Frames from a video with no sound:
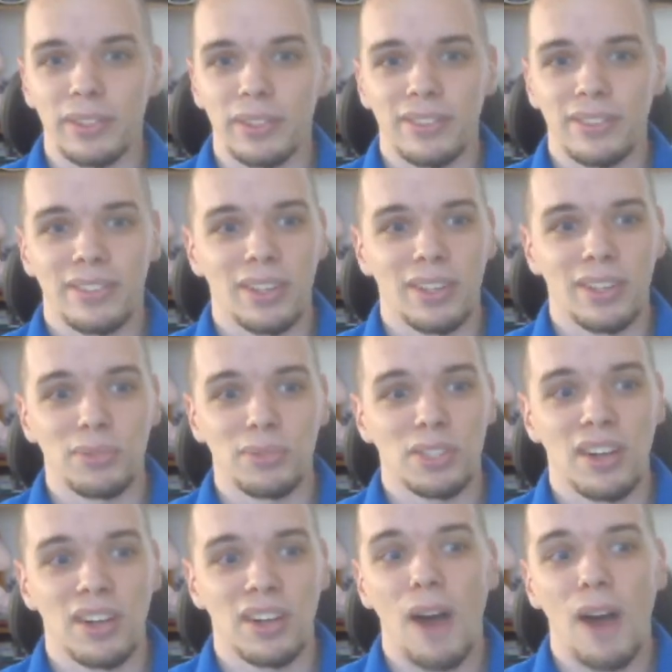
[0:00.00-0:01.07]
It's, you know,
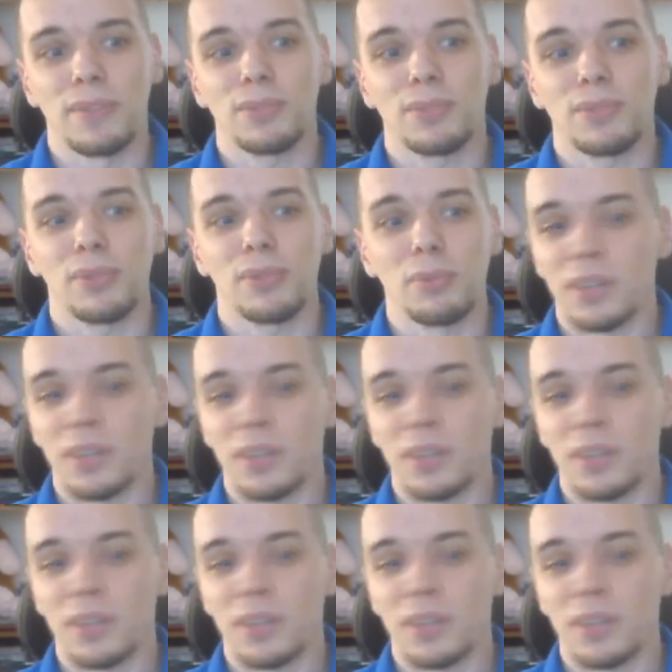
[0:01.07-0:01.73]
just an office room